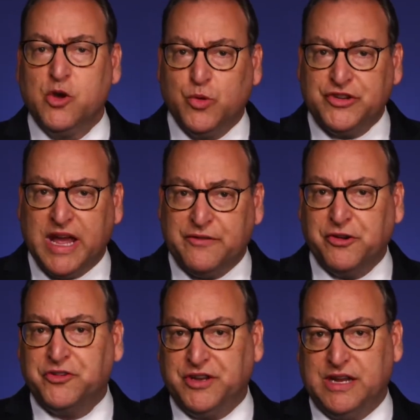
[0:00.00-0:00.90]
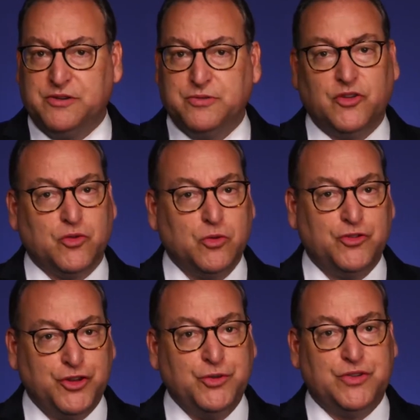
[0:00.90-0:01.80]
Whichever standard the school
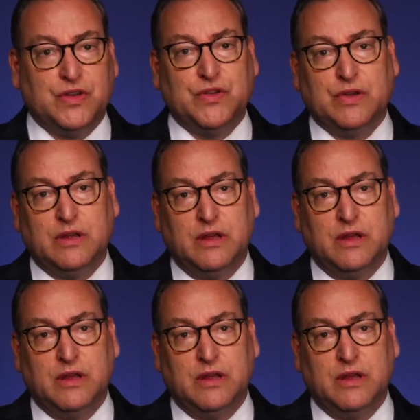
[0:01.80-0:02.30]
chooses,